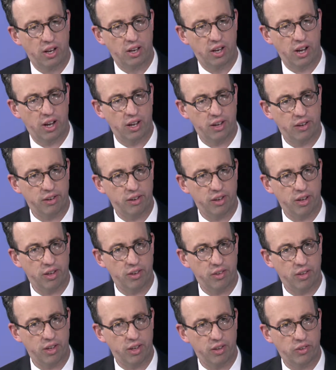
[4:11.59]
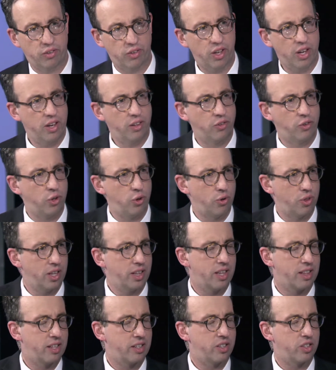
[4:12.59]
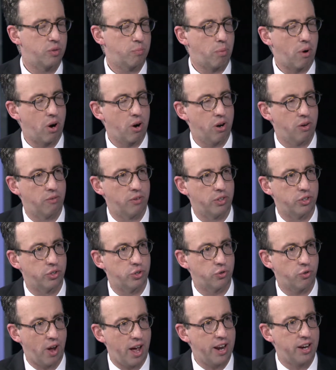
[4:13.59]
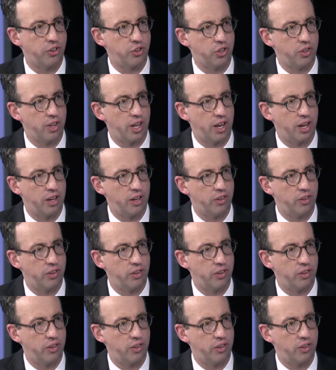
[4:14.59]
Do you think that this is part of a strategy then?